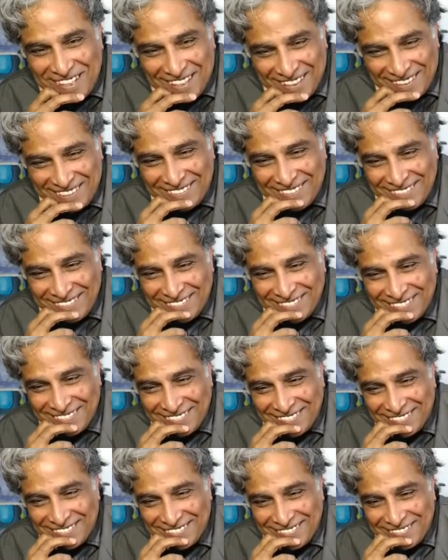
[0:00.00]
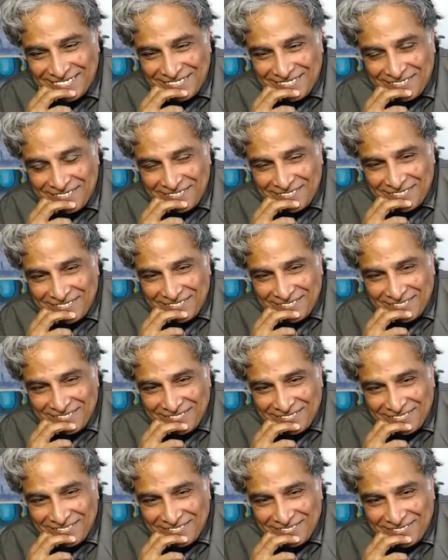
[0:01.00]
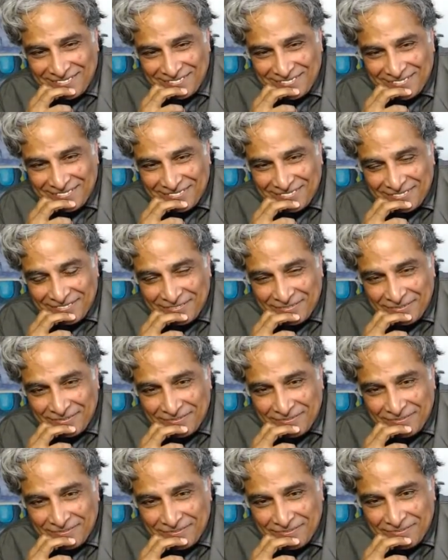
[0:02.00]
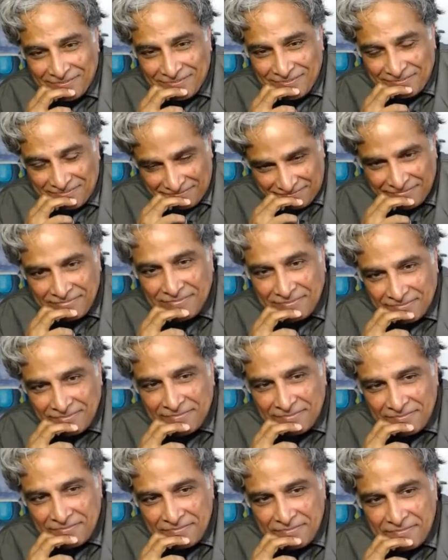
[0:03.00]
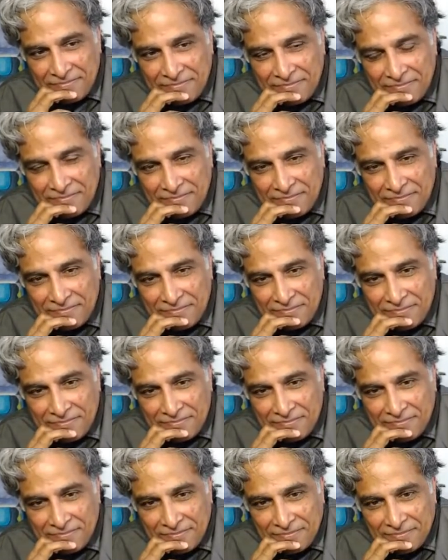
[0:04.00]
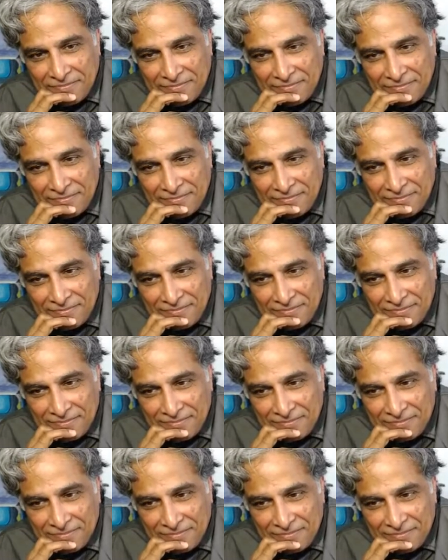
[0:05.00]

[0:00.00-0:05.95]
This person isn't speaking.